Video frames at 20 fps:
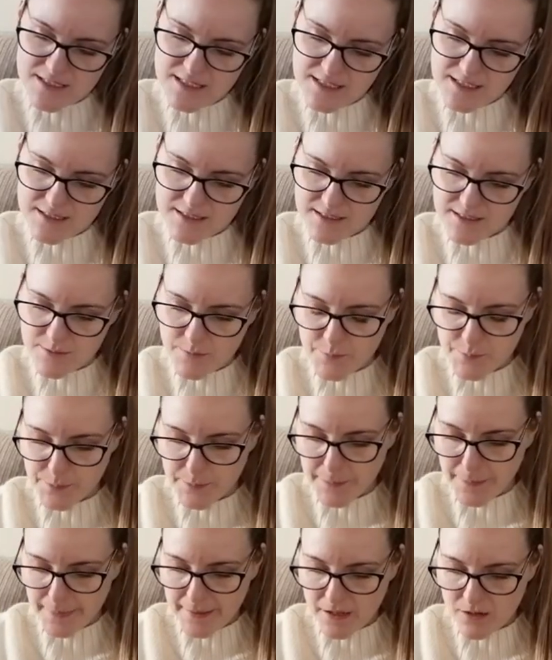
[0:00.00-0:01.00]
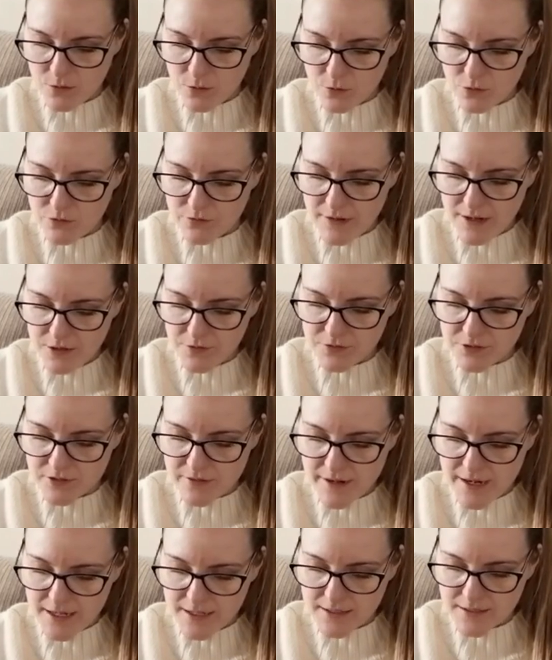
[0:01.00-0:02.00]
what's this? Oh, Ralph
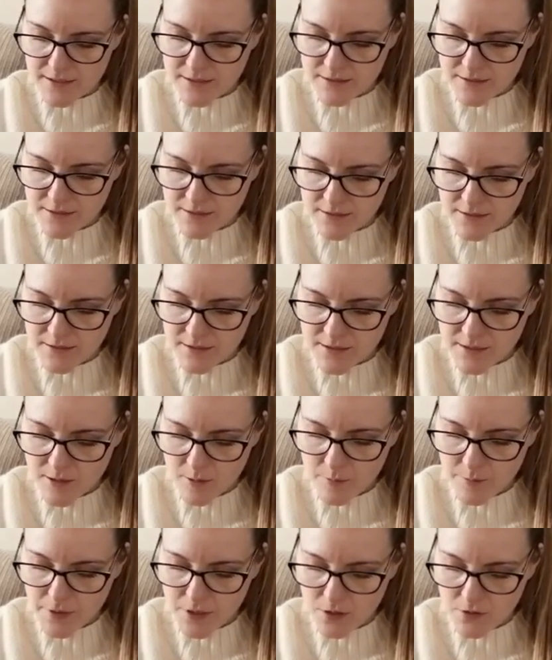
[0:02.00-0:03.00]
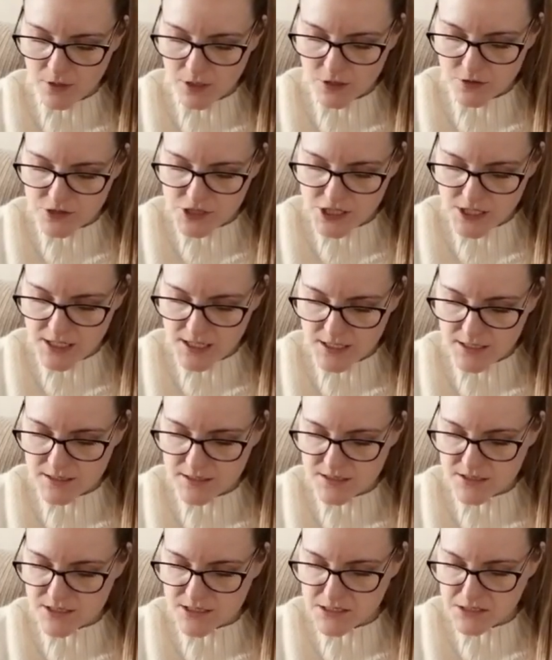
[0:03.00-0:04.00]
Lauren polo
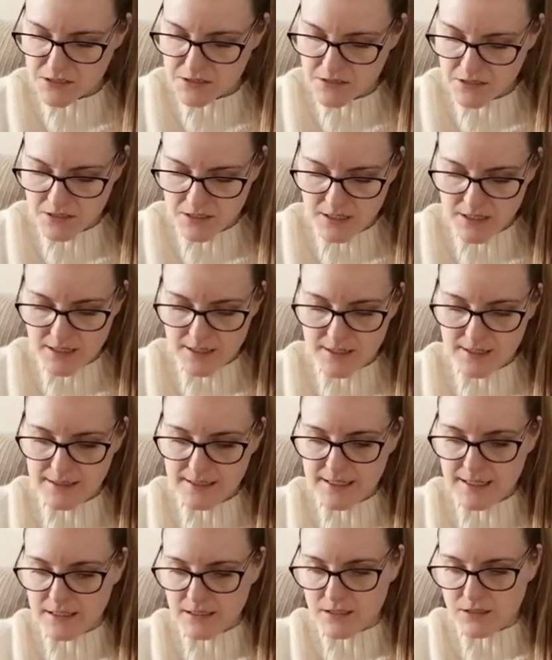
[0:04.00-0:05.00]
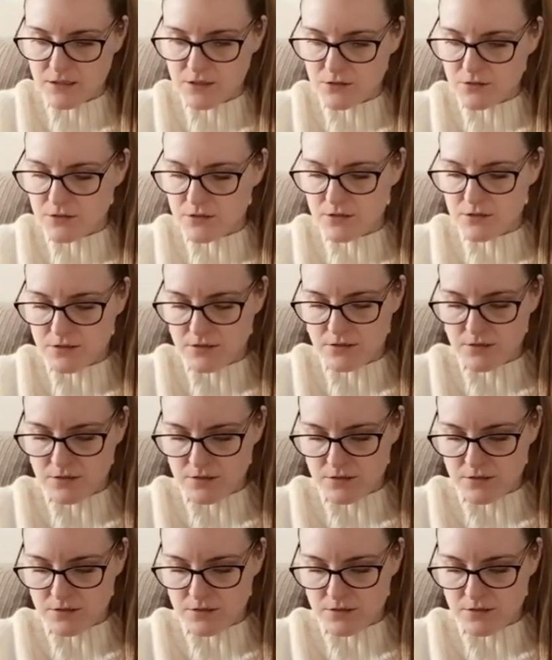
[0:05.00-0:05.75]
jeans, yellow.